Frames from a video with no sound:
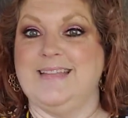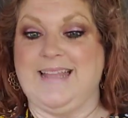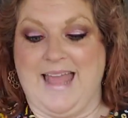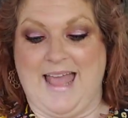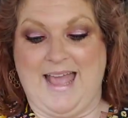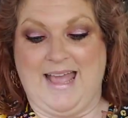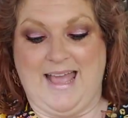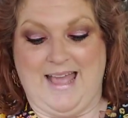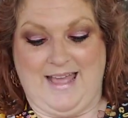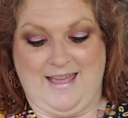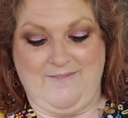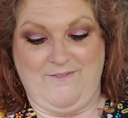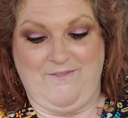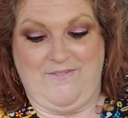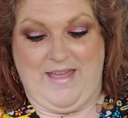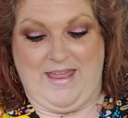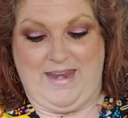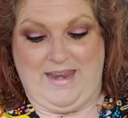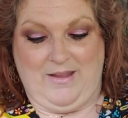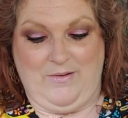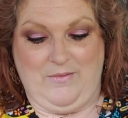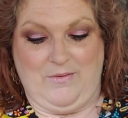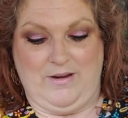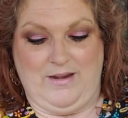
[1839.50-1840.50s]
I got
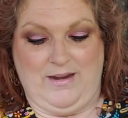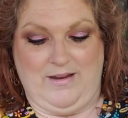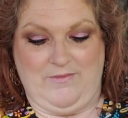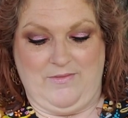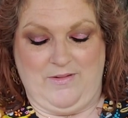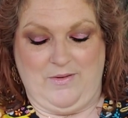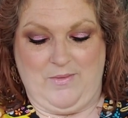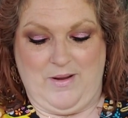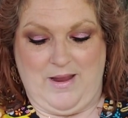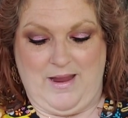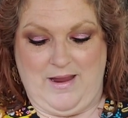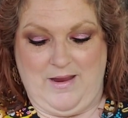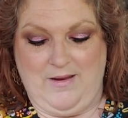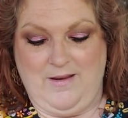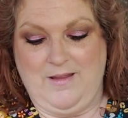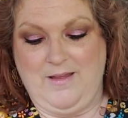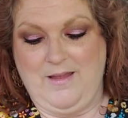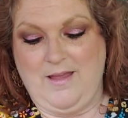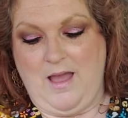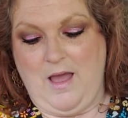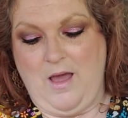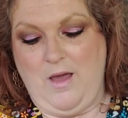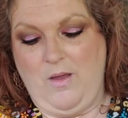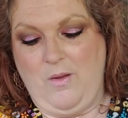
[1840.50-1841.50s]
confetti going everywhere.
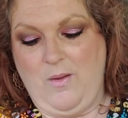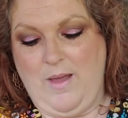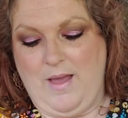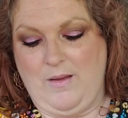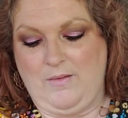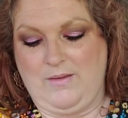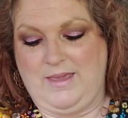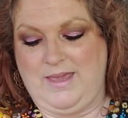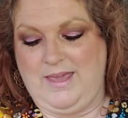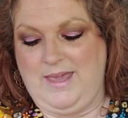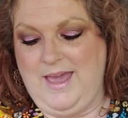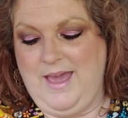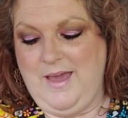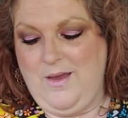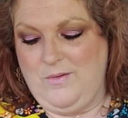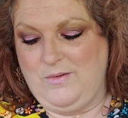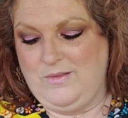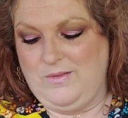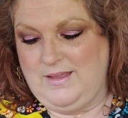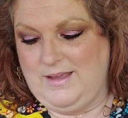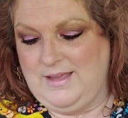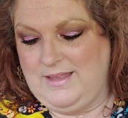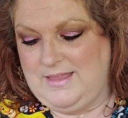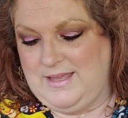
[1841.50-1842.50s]
Oh, how
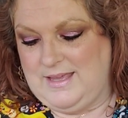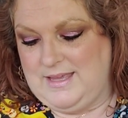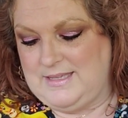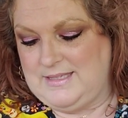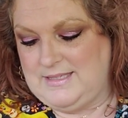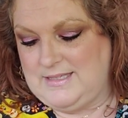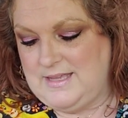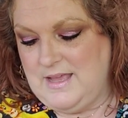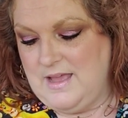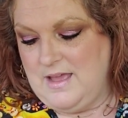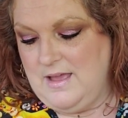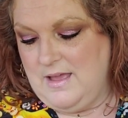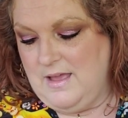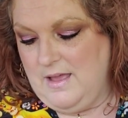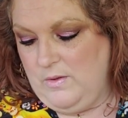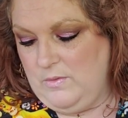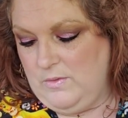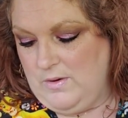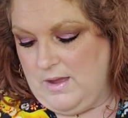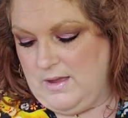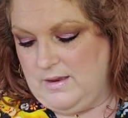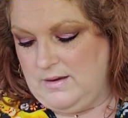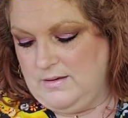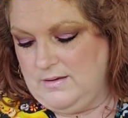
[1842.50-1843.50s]
cute. Look at this. Hold
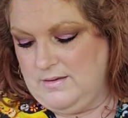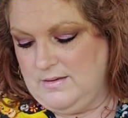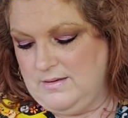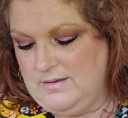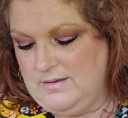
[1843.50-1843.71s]
on.